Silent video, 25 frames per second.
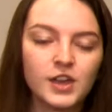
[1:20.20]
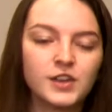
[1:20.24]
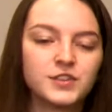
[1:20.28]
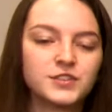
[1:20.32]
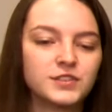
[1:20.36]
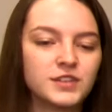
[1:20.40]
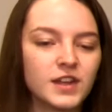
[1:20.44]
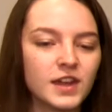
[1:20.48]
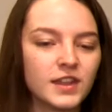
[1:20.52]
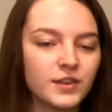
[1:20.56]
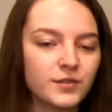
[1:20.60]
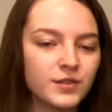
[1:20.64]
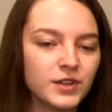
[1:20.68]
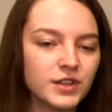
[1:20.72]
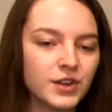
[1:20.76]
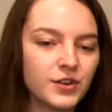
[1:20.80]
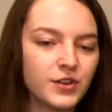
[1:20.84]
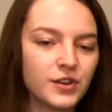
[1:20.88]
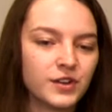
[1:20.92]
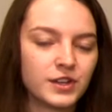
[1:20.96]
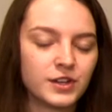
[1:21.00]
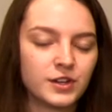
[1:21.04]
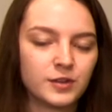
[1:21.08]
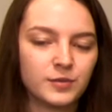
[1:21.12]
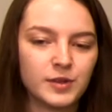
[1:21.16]
So now that we
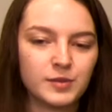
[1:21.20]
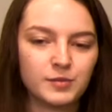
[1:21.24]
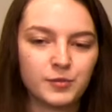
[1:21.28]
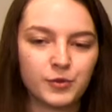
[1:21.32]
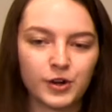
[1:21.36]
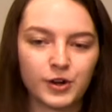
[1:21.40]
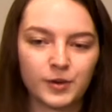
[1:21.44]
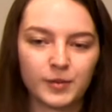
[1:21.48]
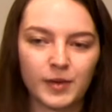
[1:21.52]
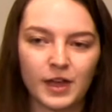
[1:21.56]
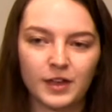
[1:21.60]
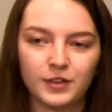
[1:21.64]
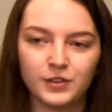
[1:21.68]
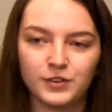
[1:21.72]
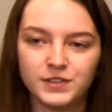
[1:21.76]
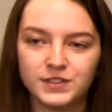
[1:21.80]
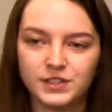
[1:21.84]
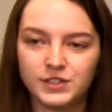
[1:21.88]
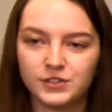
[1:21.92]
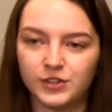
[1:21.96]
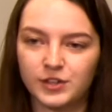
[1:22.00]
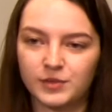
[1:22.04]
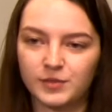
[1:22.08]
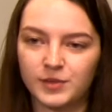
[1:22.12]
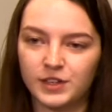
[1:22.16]
know a little bit more about
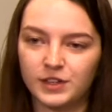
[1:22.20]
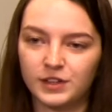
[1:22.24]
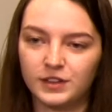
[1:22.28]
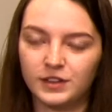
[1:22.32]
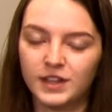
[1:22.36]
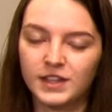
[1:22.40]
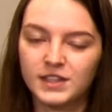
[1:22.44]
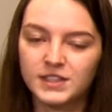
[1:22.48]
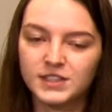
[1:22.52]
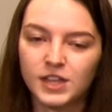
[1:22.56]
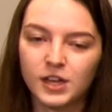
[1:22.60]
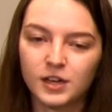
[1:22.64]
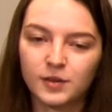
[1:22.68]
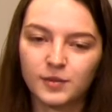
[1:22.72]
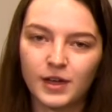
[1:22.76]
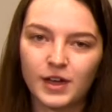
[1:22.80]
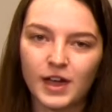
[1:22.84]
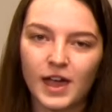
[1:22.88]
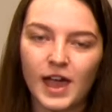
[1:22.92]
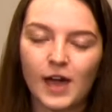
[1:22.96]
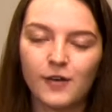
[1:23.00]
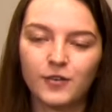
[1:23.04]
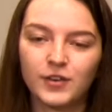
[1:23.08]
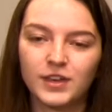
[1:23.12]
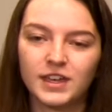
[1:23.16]
lucid dreaming, let's talk
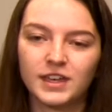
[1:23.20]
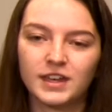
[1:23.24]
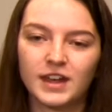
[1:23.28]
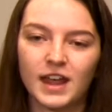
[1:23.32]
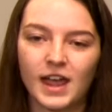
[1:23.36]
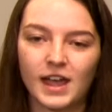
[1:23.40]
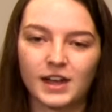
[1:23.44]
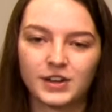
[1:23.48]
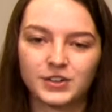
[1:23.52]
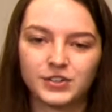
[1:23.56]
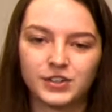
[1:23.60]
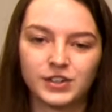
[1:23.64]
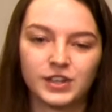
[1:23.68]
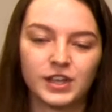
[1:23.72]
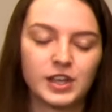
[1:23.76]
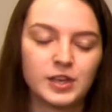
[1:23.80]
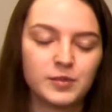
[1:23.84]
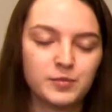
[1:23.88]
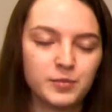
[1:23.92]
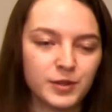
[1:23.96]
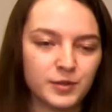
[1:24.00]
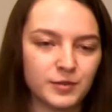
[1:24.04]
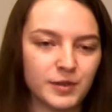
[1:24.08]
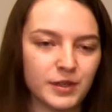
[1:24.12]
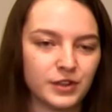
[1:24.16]
about how we can actually
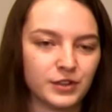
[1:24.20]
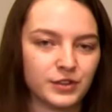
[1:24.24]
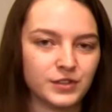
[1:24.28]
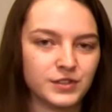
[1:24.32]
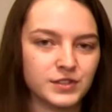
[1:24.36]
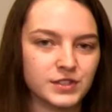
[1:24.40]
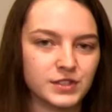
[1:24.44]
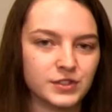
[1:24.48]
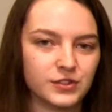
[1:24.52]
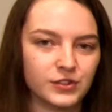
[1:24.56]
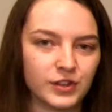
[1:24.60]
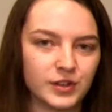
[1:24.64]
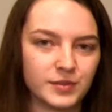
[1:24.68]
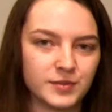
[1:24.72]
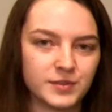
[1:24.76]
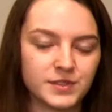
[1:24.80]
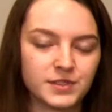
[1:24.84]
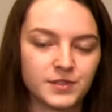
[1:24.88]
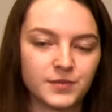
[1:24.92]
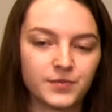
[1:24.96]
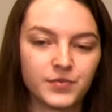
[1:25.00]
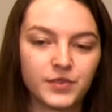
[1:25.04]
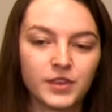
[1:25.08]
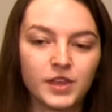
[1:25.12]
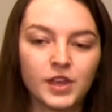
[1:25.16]
implement lucid dreams.